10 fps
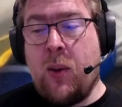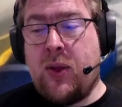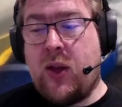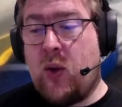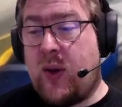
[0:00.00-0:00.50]

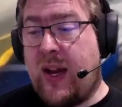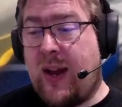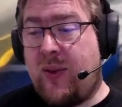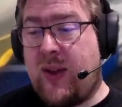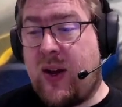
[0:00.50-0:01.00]
that you'll get
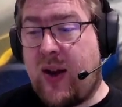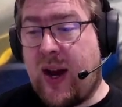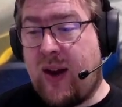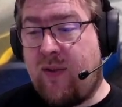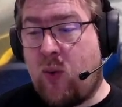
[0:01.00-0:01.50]
out there
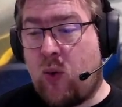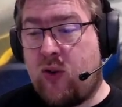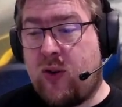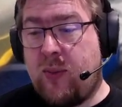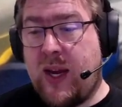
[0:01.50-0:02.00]
and
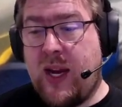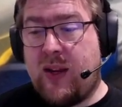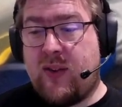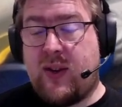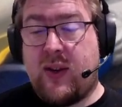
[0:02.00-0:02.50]
forge some keys.